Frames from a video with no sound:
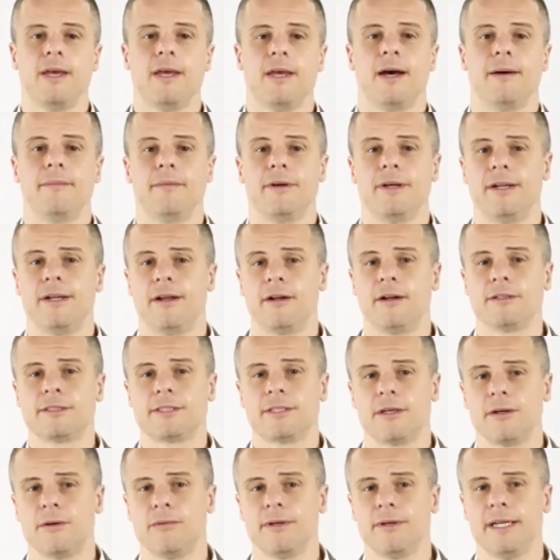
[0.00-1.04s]
And
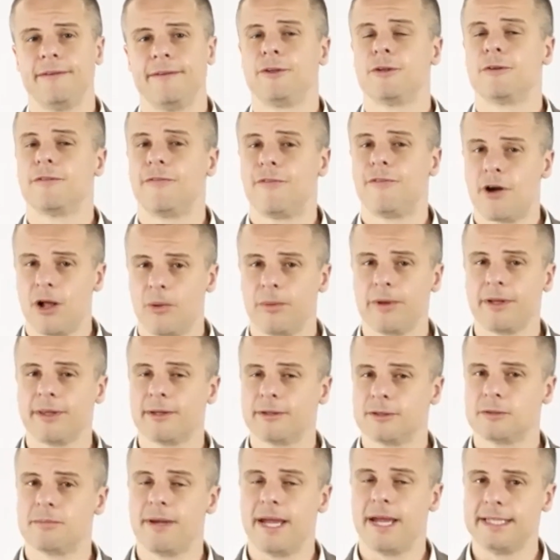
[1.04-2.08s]
also, if you're following
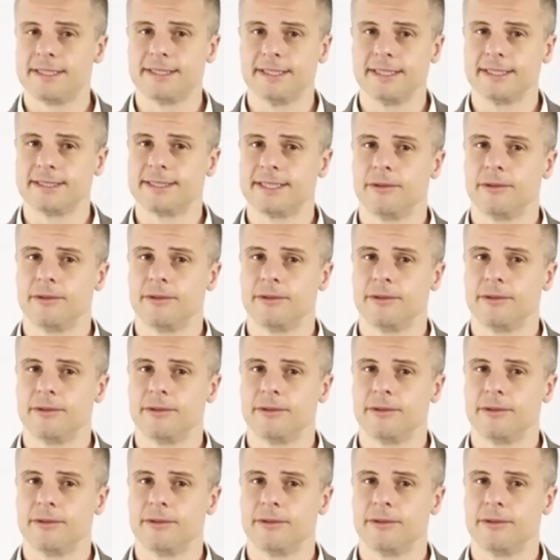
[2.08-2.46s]
those basics